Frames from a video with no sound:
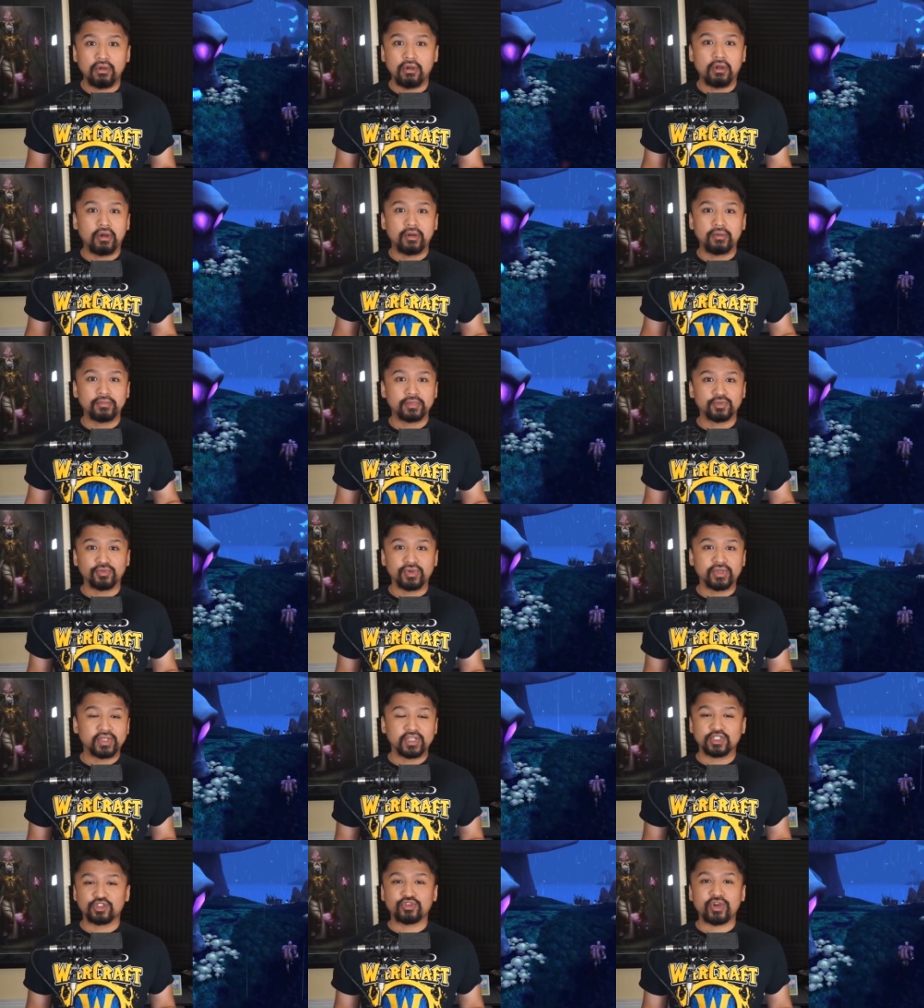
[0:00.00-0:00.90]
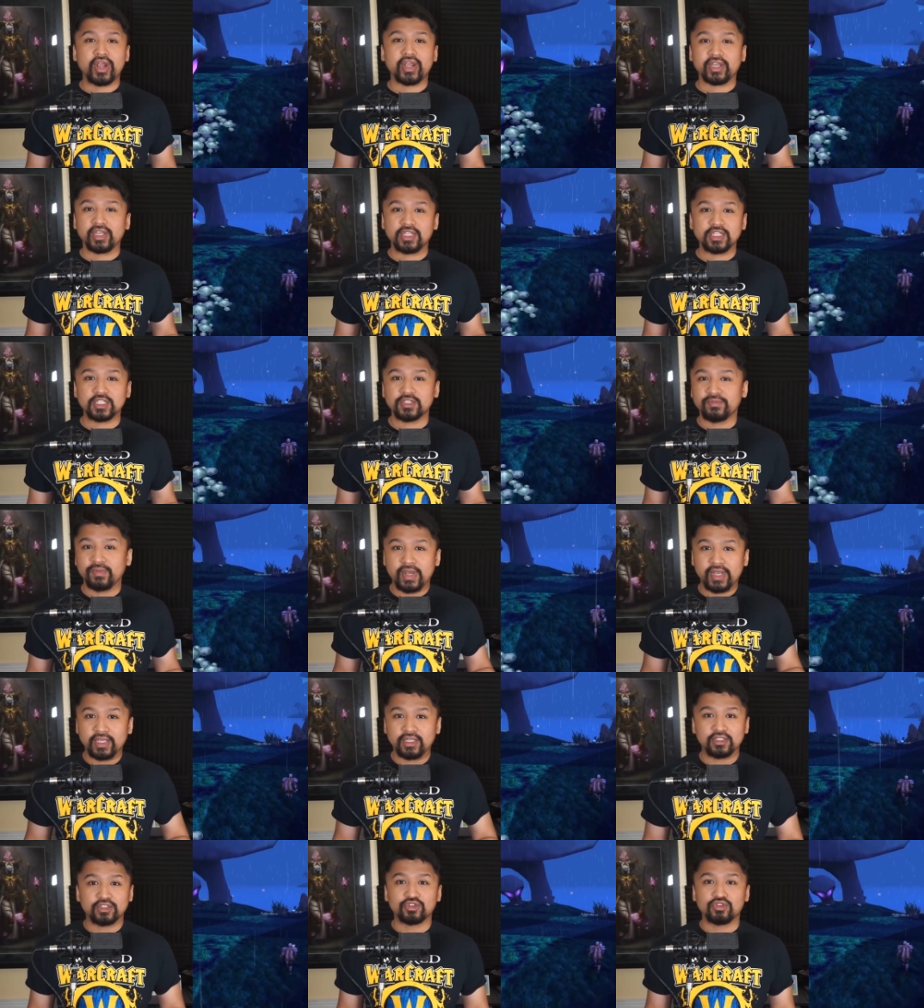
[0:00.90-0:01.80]
armed with a dragon
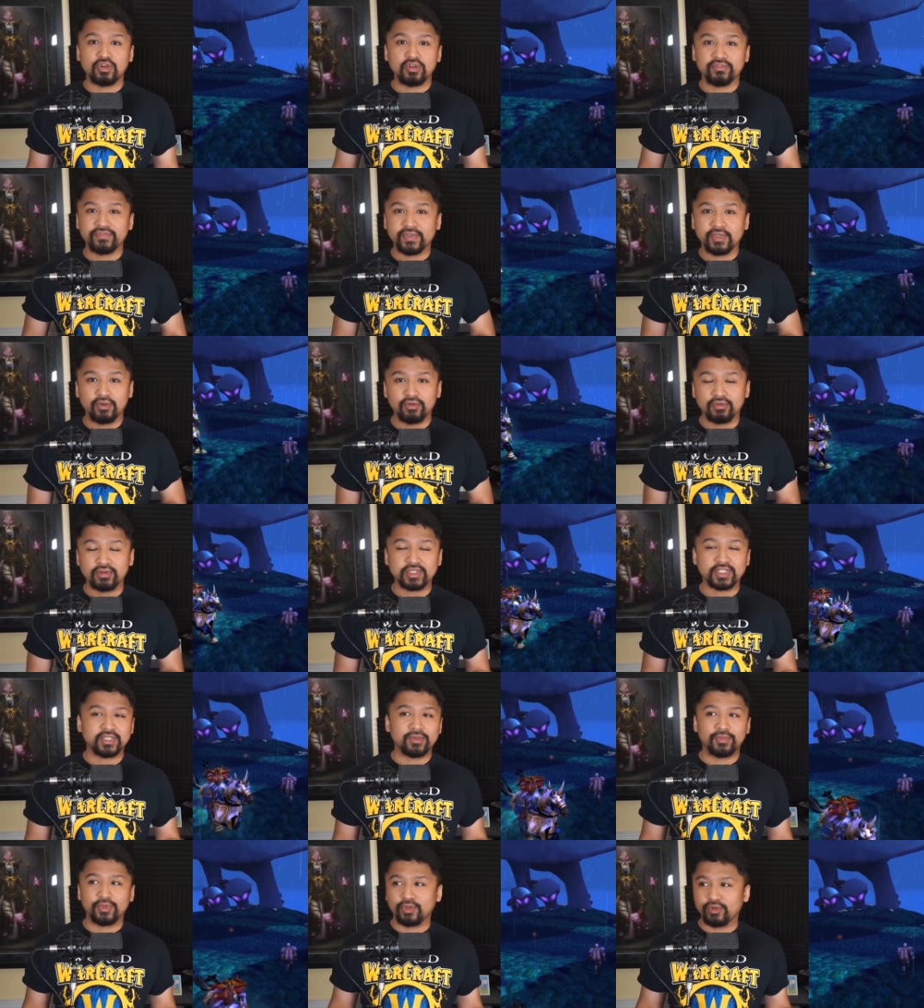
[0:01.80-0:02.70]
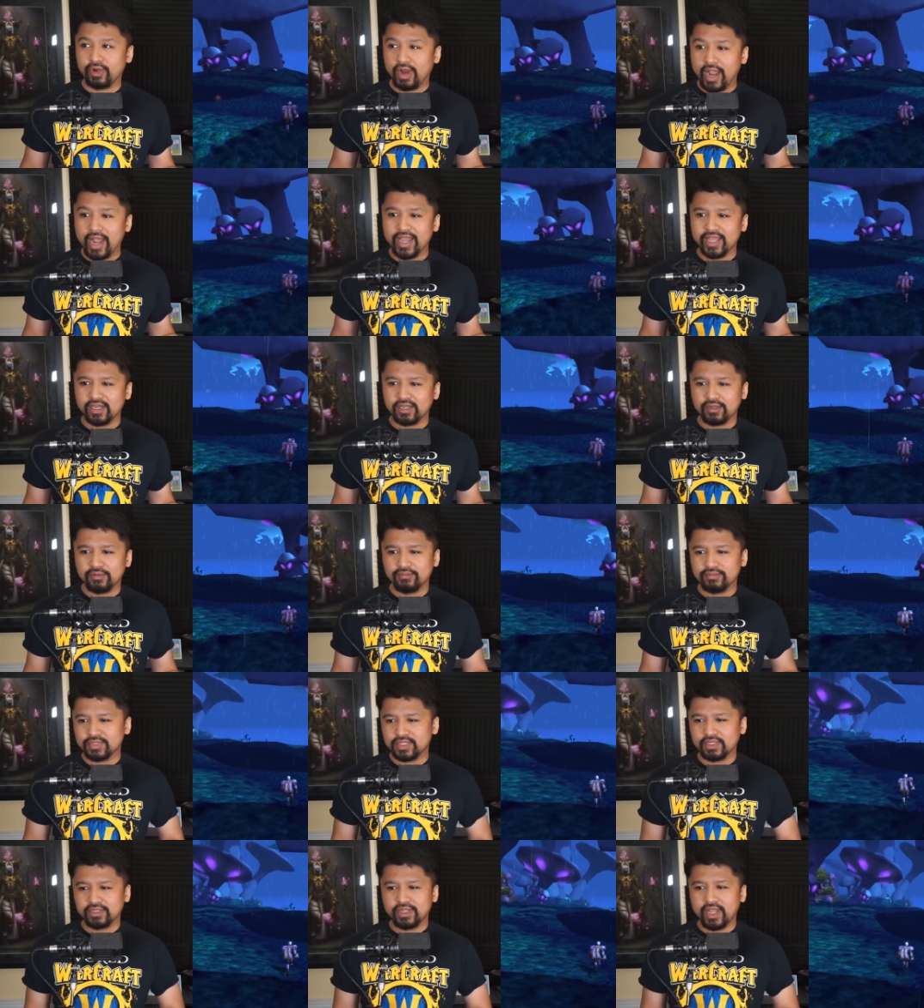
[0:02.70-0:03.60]
spine trophy or similar
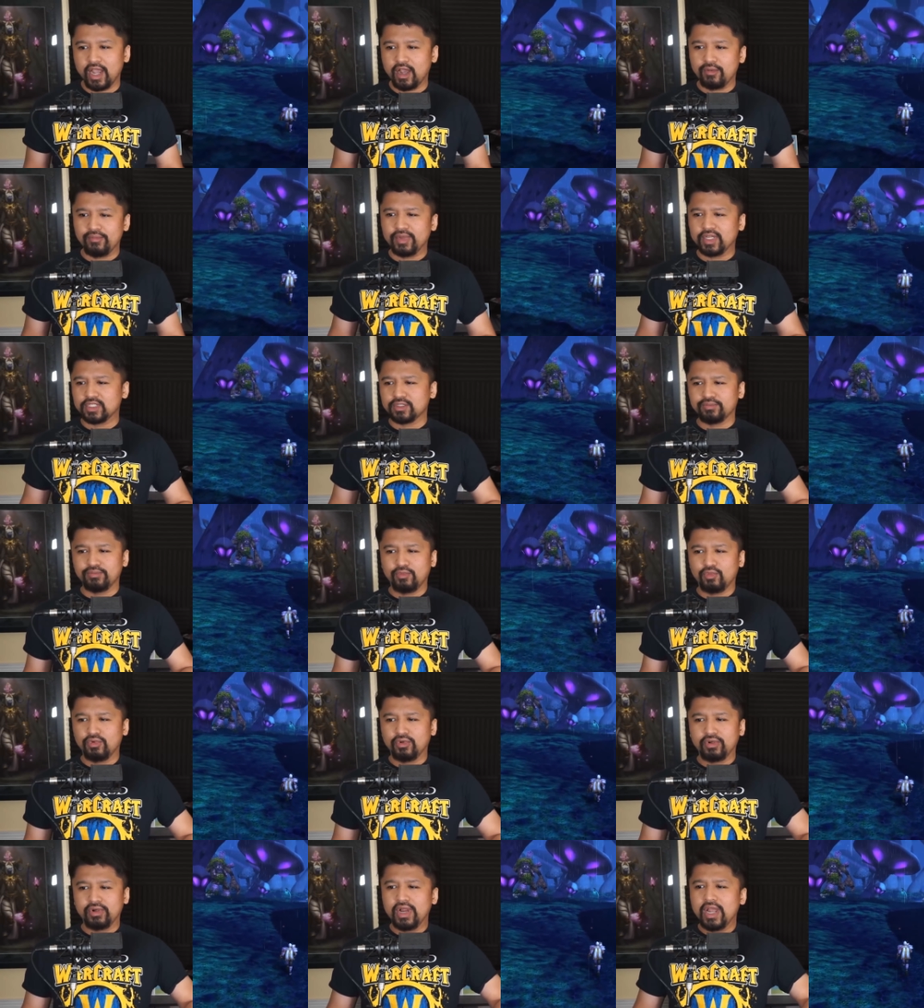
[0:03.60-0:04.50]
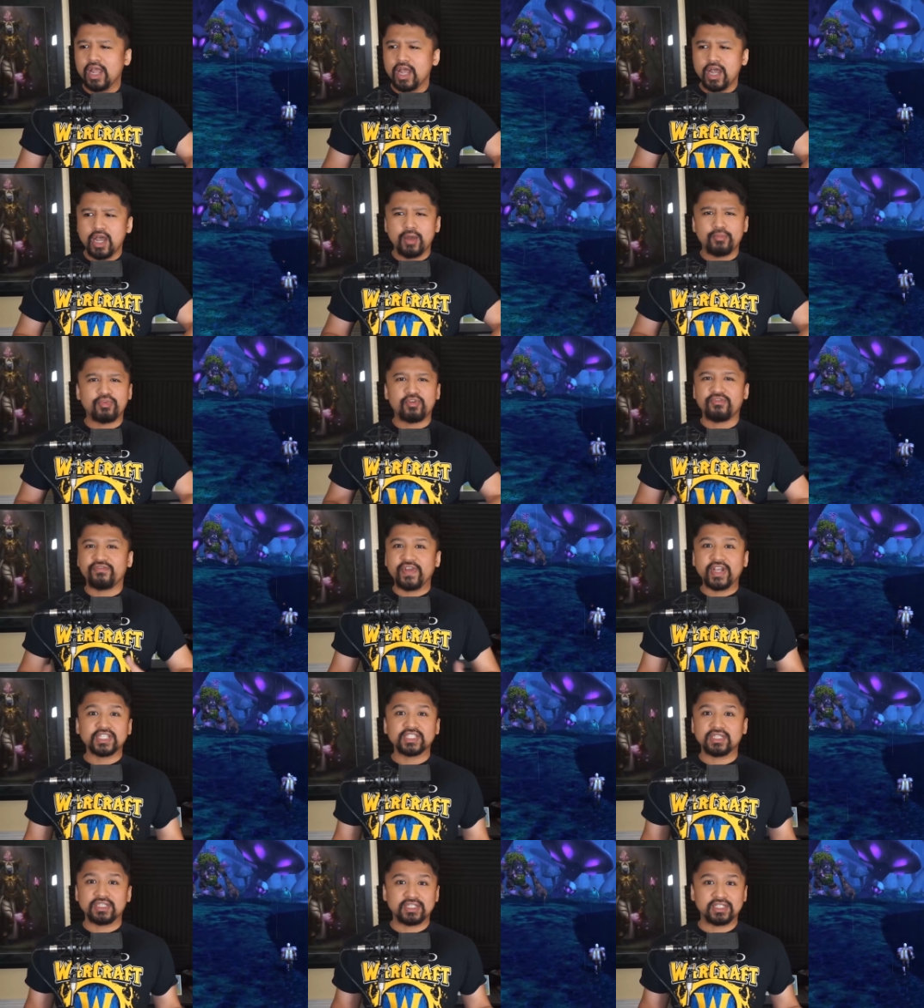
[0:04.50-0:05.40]
items, and how much more
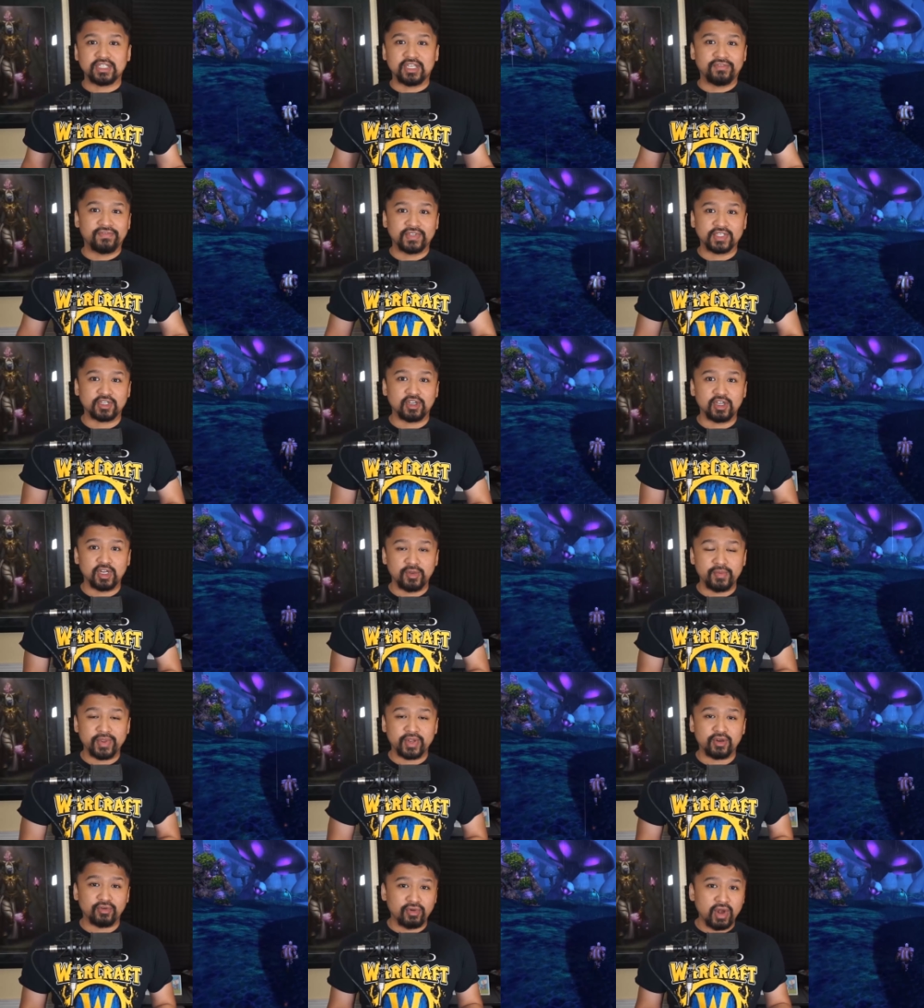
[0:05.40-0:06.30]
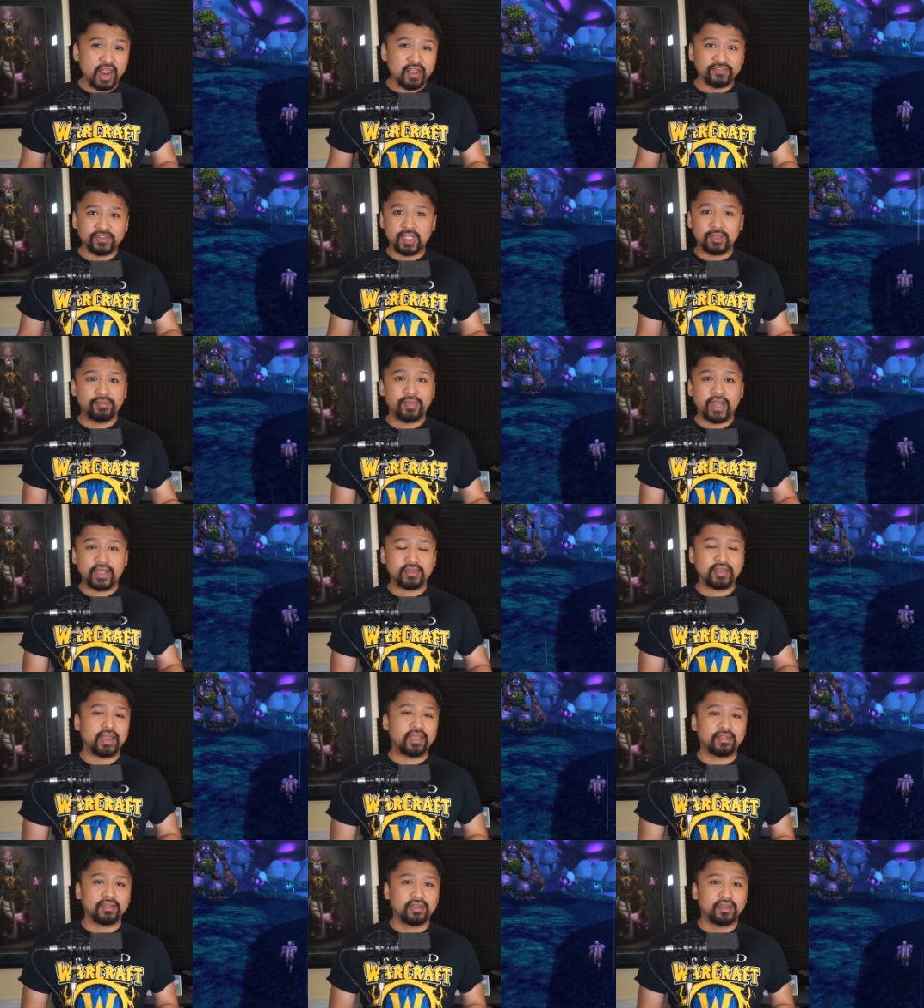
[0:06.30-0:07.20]
profession stuff is going to be crafted by
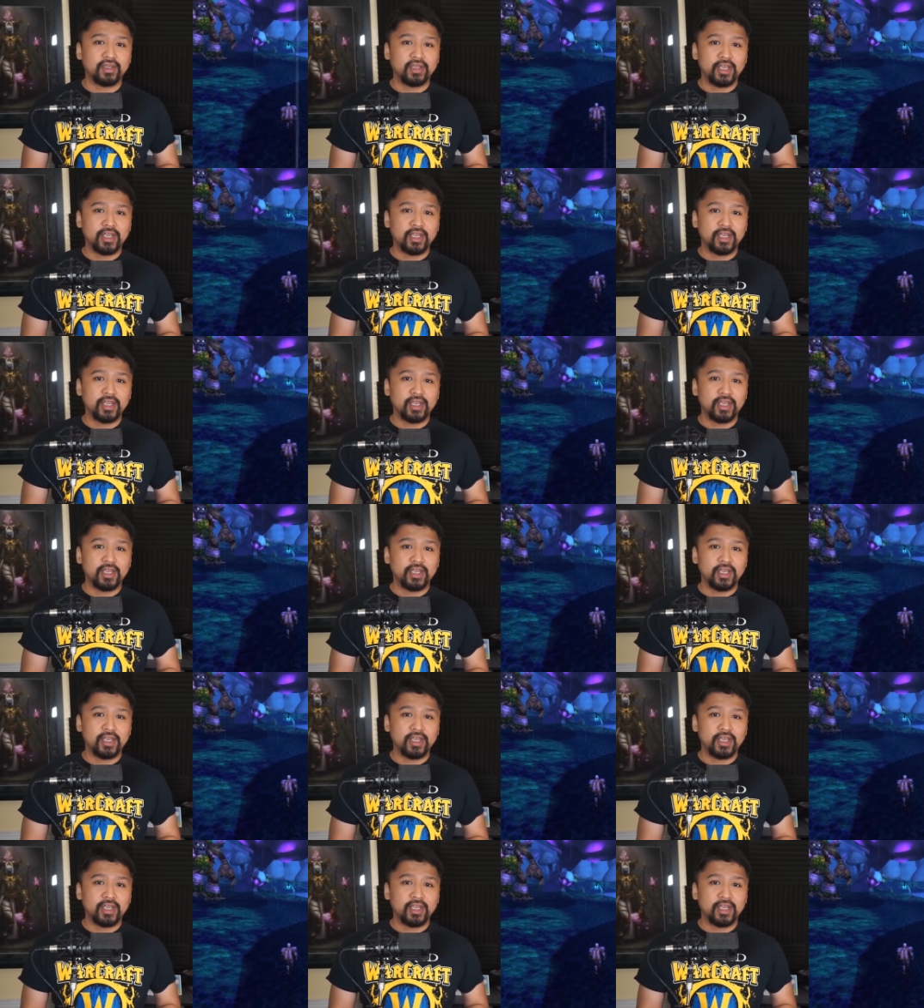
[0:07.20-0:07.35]
then.